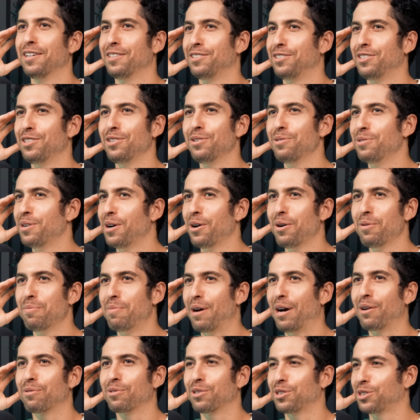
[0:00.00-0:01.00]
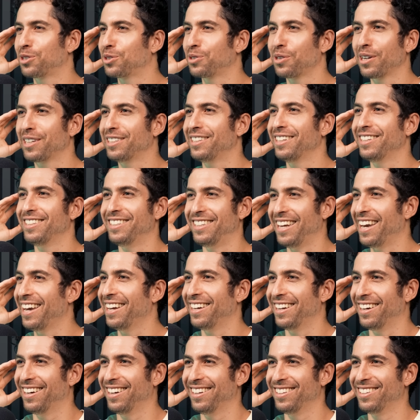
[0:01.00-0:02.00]
do you know about restricted
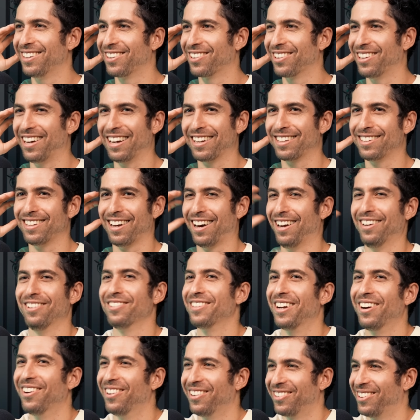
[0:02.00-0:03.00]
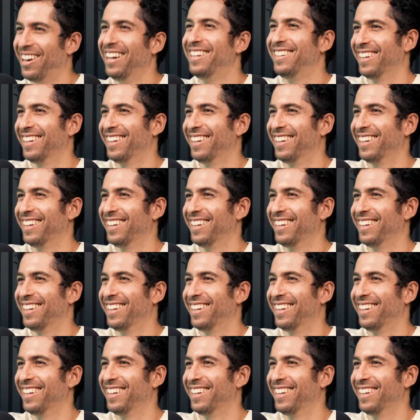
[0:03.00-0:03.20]
data?" And you're like, "I don't know."